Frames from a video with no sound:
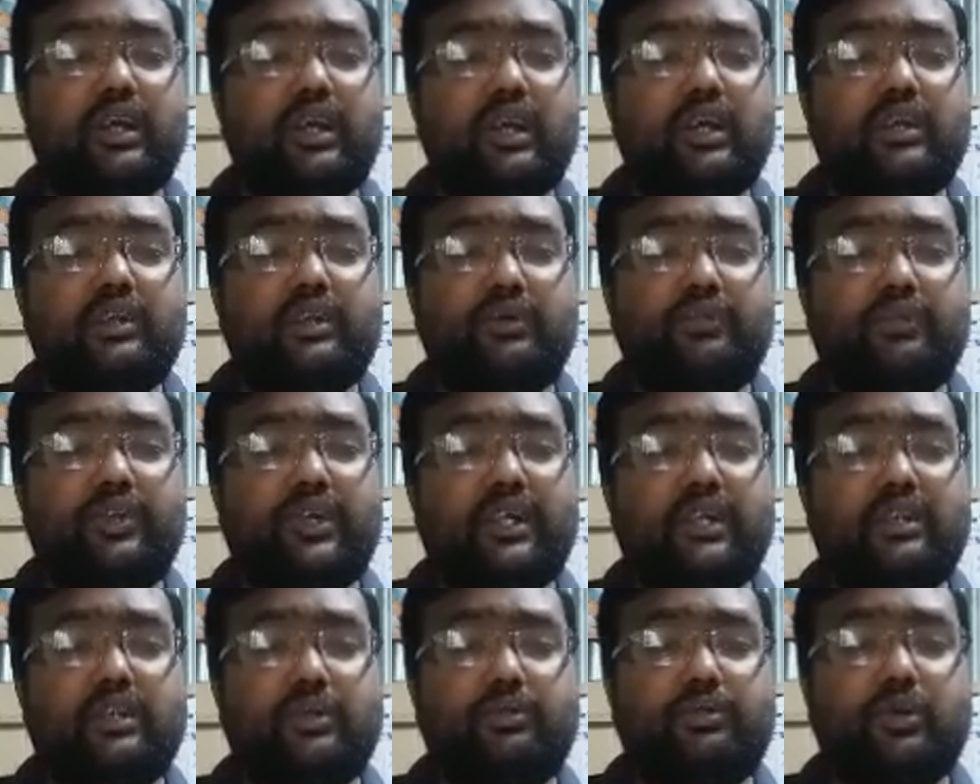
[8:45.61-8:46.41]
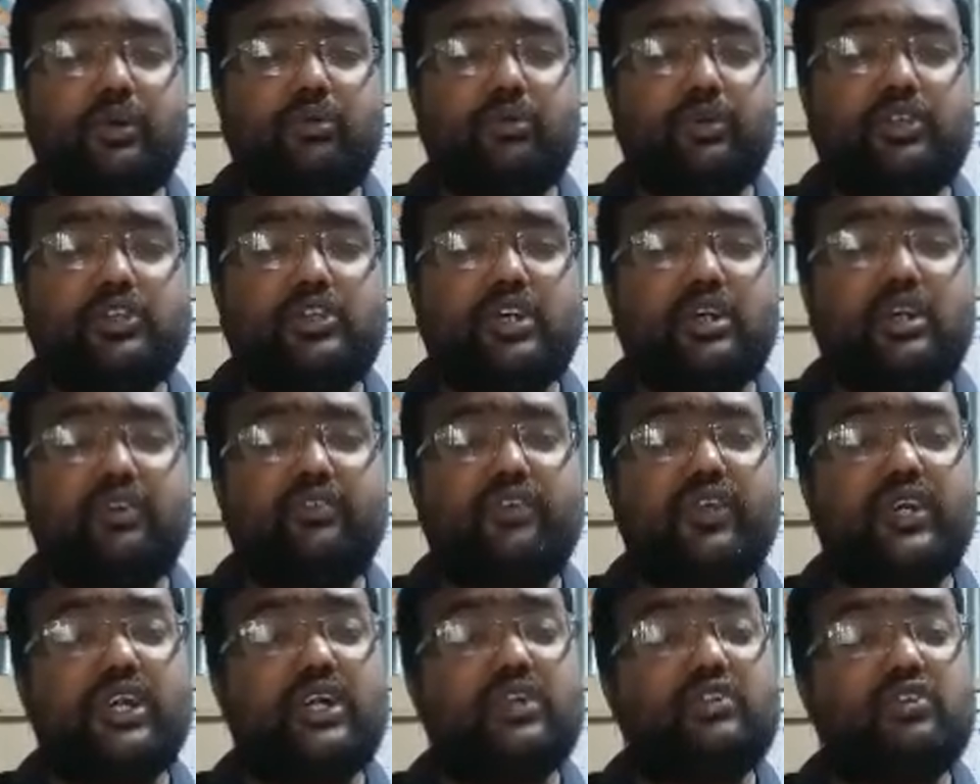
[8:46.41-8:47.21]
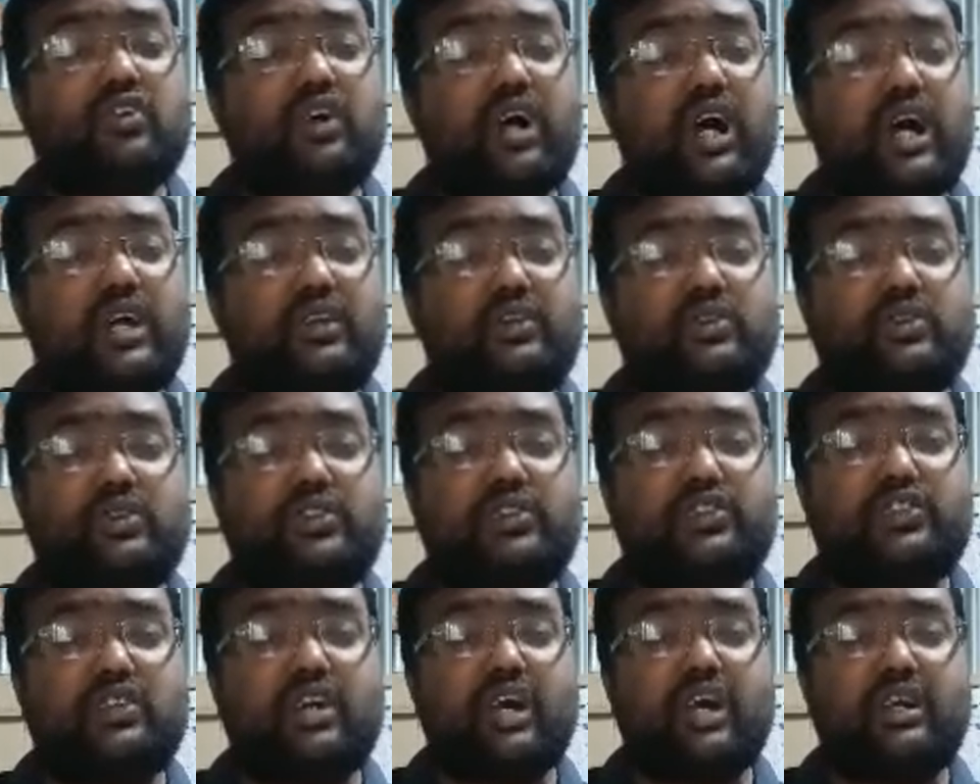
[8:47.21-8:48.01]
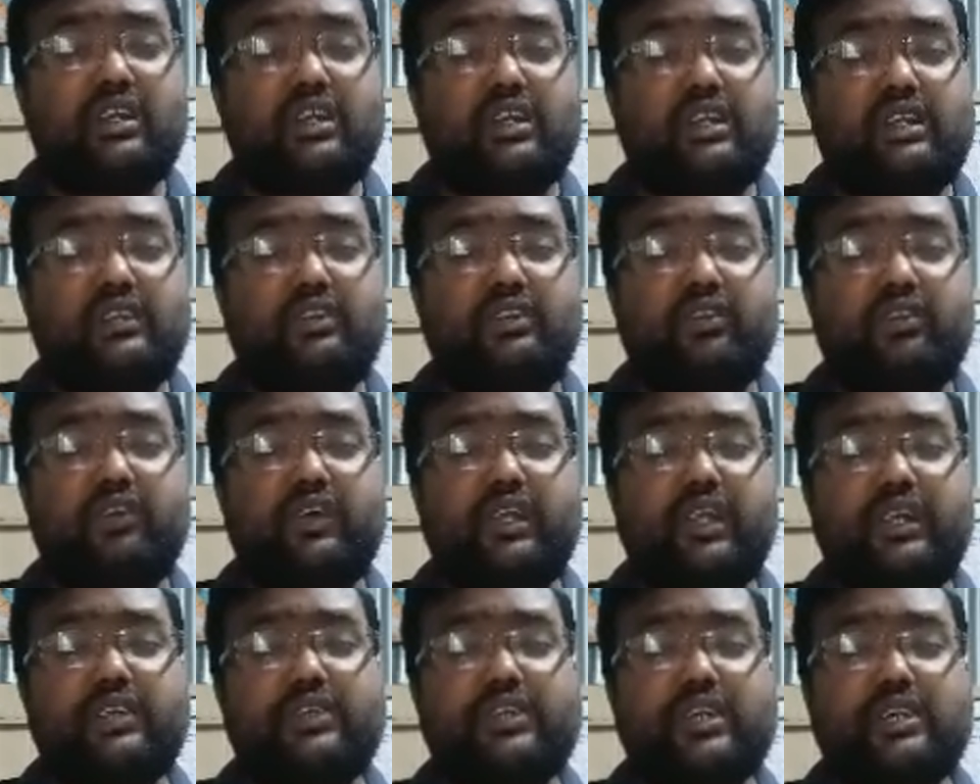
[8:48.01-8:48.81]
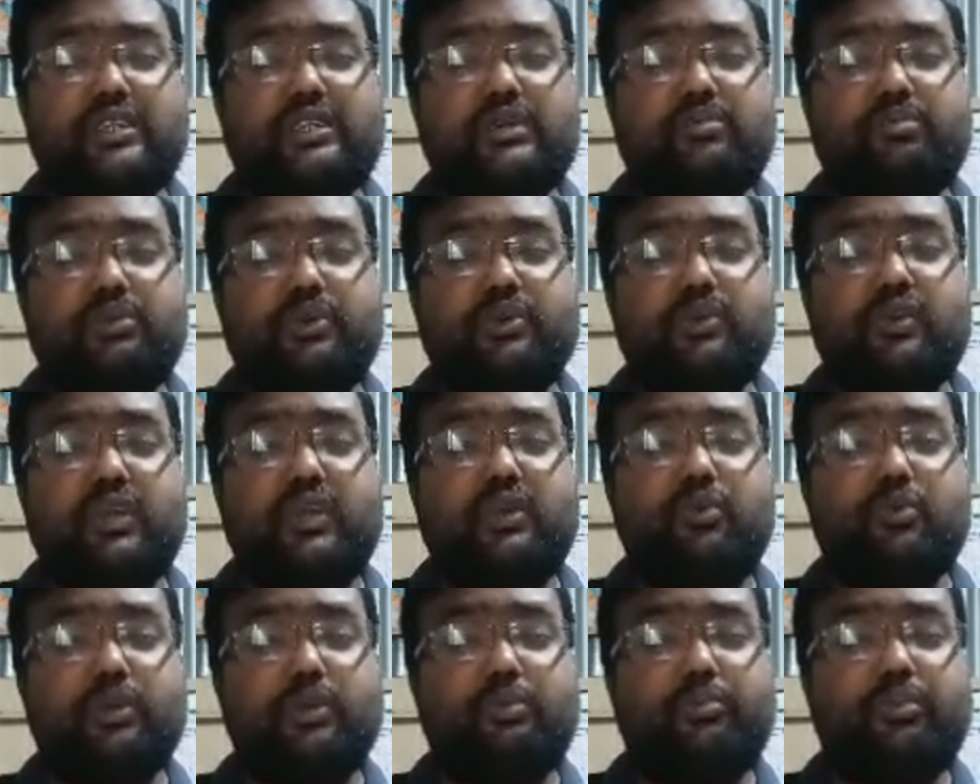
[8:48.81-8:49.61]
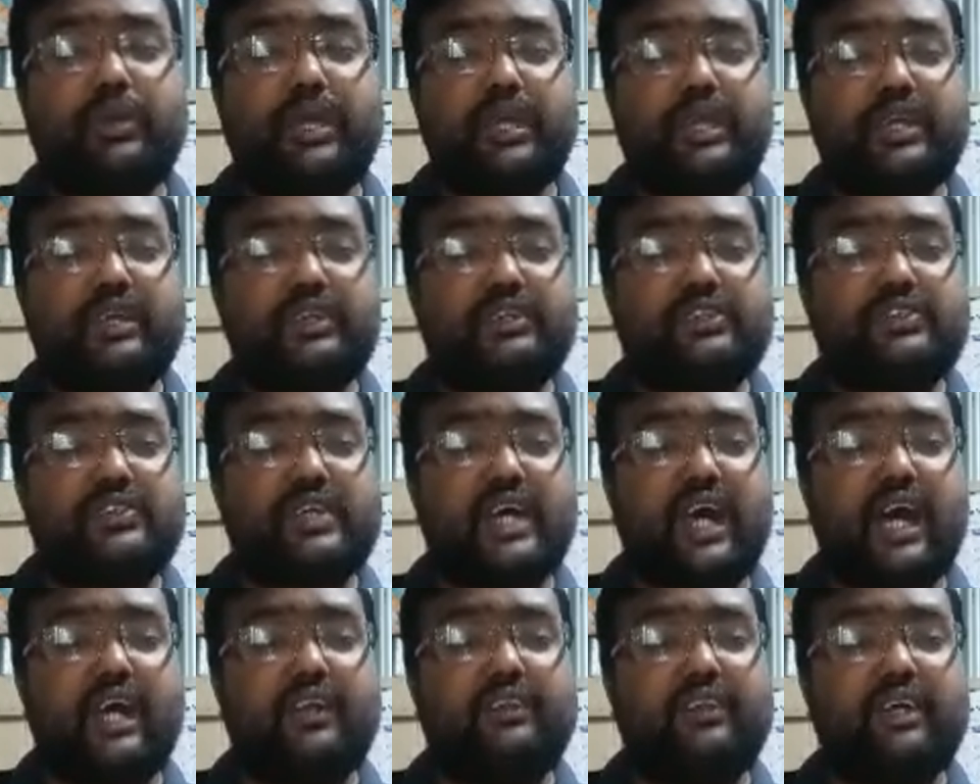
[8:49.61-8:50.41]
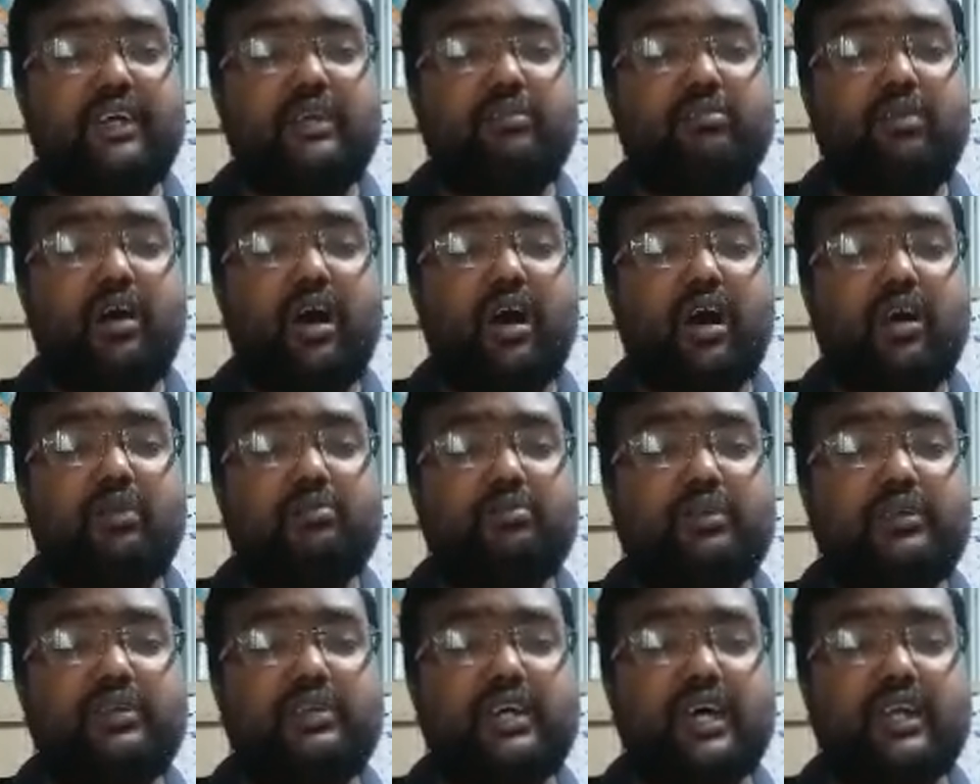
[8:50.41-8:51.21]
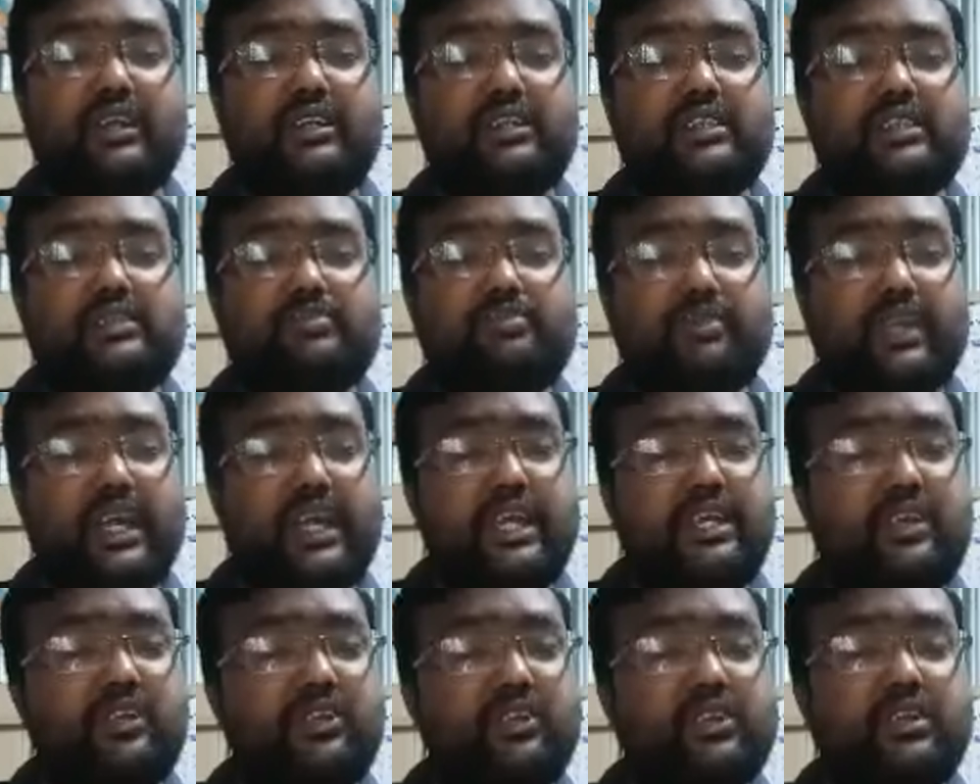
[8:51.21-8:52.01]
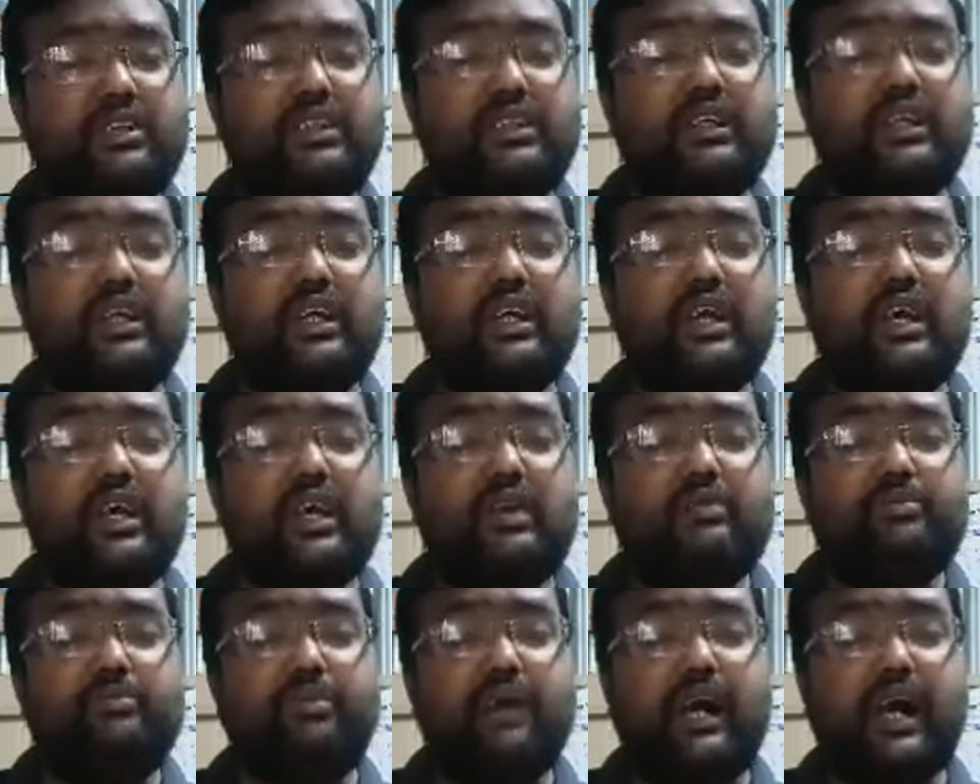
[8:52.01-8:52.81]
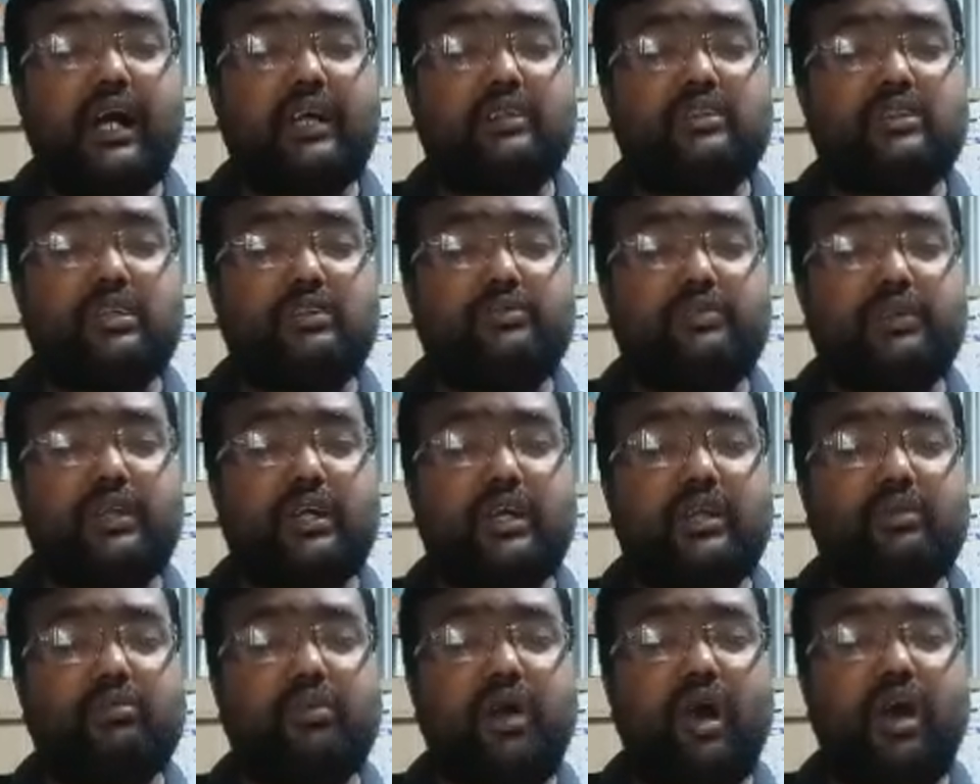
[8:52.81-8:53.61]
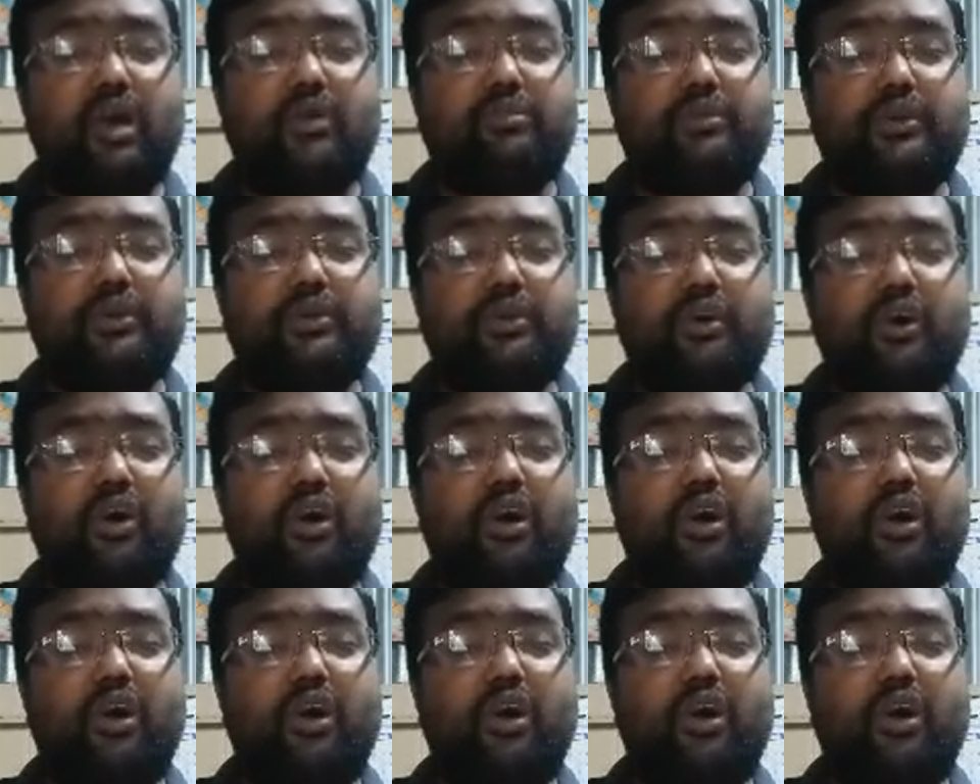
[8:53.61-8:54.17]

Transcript: In the field of human geography, he tried to study the relationship between human beings and the environment and explain the impact of environment